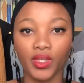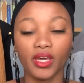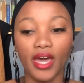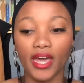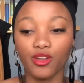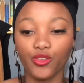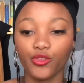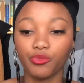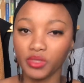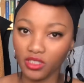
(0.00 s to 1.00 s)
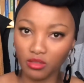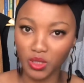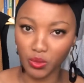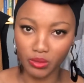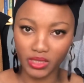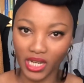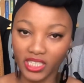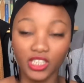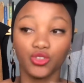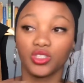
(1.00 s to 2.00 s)
And if you've been on my website
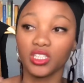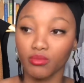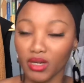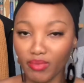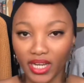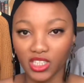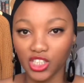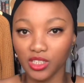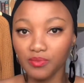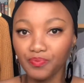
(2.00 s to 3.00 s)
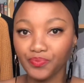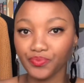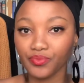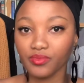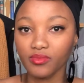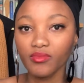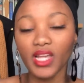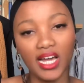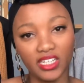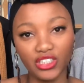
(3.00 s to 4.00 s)
and you see my packaging,
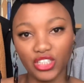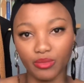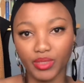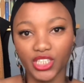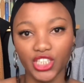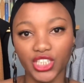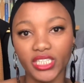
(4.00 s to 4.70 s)
I'll insert a picture just